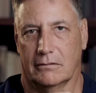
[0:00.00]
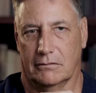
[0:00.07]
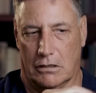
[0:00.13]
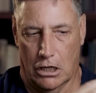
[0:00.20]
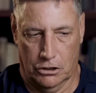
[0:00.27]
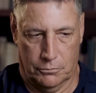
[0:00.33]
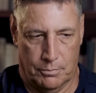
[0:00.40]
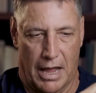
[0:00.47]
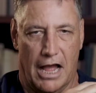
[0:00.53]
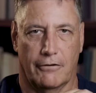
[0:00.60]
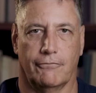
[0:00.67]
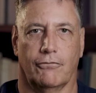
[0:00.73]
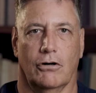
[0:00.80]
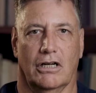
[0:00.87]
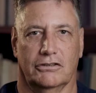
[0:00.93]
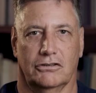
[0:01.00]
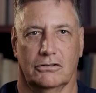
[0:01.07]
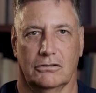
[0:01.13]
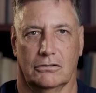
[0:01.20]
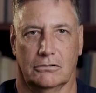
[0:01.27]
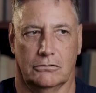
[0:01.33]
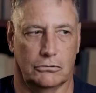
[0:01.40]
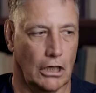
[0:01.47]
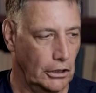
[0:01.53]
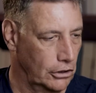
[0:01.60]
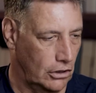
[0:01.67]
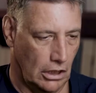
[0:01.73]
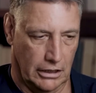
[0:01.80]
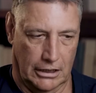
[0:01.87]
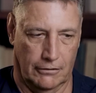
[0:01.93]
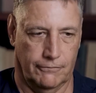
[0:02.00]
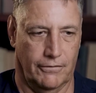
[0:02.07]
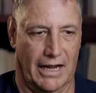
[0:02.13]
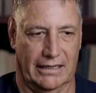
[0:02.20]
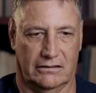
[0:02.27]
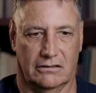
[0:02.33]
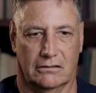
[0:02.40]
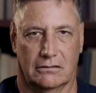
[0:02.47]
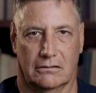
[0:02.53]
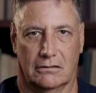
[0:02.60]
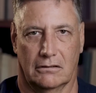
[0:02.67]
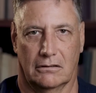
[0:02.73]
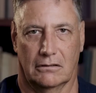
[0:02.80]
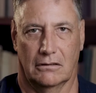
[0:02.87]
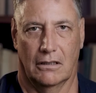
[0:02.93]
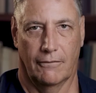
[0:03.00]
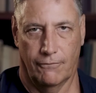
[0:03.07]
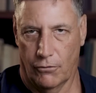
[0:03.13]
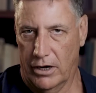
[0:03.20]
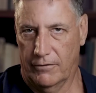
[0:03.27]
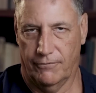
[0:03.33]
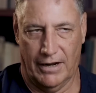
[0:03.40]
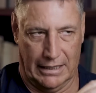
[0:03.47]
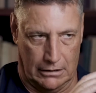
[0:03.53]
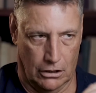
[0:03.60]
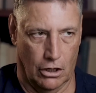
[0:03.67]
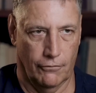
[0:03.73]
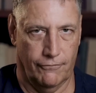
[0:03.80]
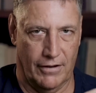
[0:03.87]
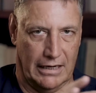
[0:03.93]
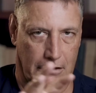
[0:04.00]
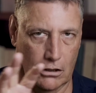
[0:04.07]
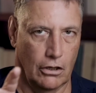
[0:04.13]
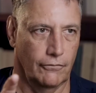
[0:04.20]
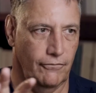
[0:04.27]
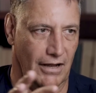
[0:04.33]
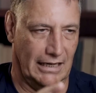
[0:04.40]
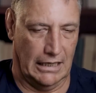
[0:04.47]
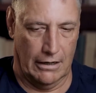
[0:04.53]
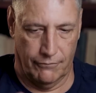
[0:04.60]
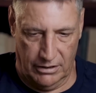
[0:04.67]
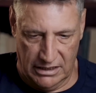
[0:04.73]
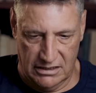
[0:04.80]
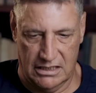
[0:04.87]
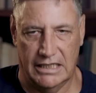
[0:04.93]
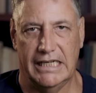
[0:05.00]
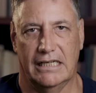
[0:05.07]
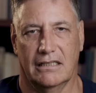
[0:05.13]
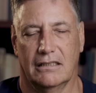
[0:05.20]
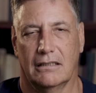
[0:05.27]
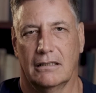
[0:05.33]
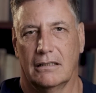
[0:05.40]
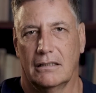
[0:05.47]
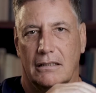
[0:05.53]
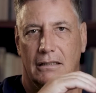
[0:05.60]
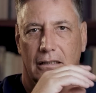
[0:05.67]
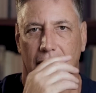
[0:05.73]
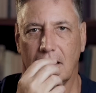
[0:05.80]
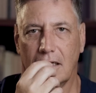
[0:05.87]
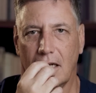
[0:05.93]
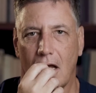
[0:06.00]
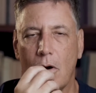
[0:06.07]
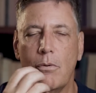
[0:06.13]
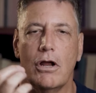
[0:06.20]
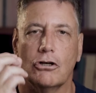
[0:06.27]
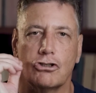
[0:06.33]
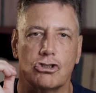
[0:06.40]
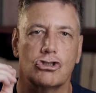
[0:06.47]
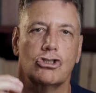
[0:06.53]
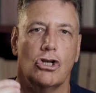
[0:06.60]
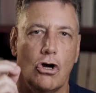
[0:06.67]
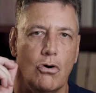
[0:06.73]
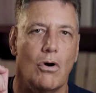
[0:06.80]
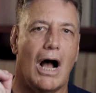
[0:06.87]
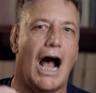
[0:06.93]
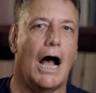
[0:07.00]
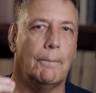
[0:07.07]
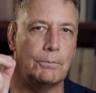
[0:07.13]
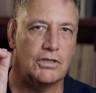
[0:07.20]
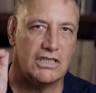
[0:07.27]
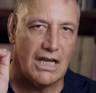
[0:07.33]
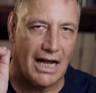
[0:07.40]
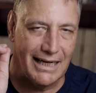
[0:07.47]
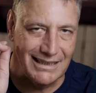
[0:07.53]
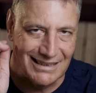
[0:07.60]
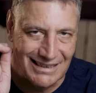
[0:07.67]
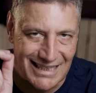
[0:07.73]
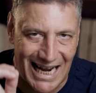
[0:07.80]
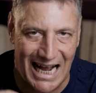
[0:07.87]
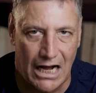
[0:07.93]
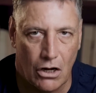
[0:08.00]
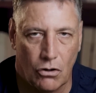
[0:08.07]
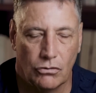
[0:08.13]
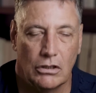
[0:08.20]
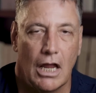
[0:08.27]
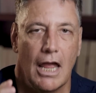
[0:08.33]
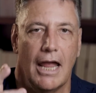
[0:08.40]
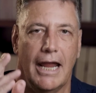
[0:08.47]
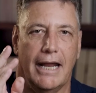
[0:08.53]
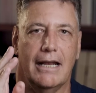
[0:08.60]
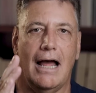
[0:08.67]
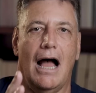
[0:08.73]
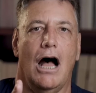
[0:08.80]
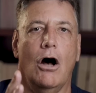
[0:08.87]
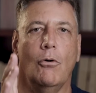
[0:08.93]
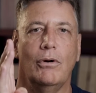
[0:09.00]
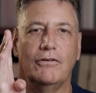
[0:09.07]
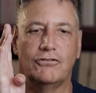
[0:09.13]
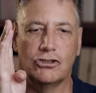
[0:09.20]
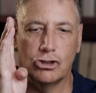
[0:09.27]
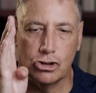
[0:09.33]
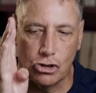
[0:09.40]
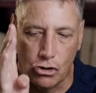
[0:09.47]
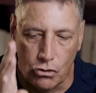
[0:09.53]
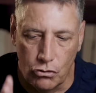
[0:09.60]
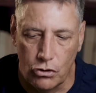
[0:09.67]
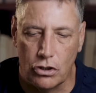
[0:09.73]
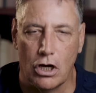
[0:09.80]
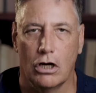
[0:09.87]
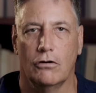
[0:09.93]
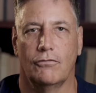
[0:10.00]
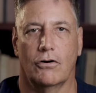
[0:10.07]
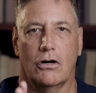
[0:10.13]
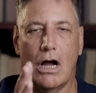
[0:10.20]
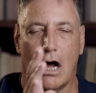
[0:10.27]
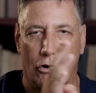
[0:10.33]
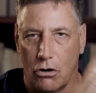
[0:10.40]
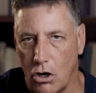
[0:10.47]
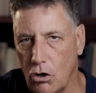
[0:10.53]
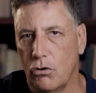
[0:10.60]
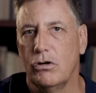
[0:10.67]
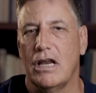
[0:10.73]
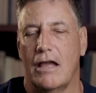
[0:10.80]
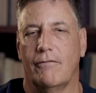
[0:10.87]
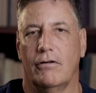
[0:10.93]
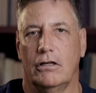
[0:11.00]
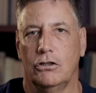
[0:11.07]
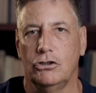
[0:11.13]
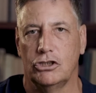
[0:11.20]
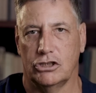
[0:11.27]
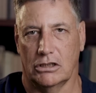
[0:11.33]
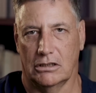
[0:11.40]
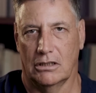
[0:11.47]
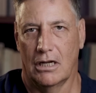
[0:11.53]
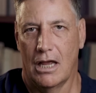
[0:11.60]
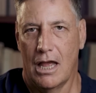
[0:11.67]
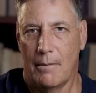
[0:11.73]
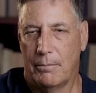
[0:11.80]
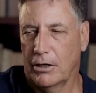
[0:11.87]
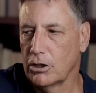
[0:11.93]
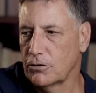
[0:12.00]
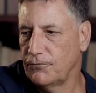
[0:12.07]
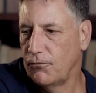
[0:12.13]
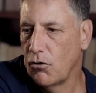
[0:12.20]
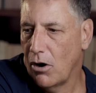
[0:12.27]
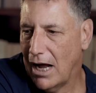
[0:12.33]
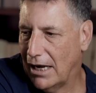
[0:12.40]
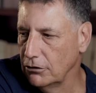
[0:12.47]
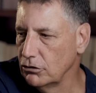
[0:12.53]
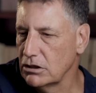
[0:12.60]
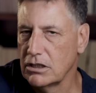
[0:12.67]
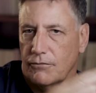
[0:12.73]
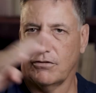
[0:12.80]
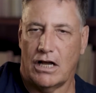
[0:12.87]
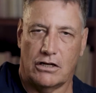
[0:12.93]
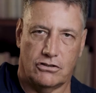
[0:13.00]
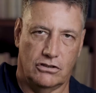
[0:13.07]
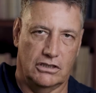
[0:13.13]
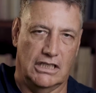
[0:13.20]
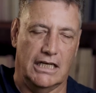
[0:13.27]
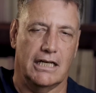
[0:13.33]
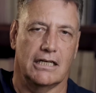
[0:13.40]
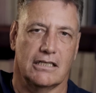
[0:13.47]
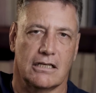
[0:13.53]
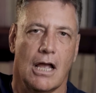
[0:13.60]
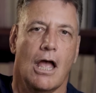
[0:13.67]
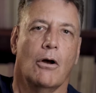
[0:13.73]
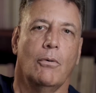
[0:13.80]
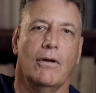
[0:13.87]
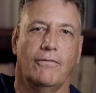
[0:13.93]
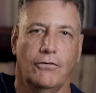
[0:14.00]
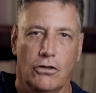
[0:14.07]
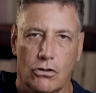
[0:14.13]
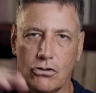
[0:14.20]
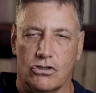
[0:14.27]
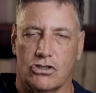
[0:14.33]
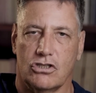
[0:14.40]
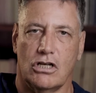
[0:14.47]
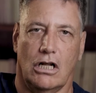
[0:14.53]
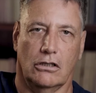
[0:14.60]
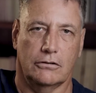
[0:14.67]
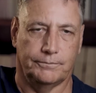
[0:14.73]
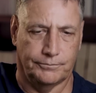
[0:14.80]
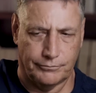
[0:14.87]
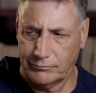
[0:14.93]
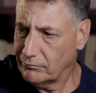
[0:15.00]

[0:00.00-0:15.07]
Now it's bad for us. Now you can't eat fat. Avoid fat, low fat, low fat, everything's lean. We are so upside down in how we've screwed over our own evolution because for hundreds of thousands of years, we've used salt.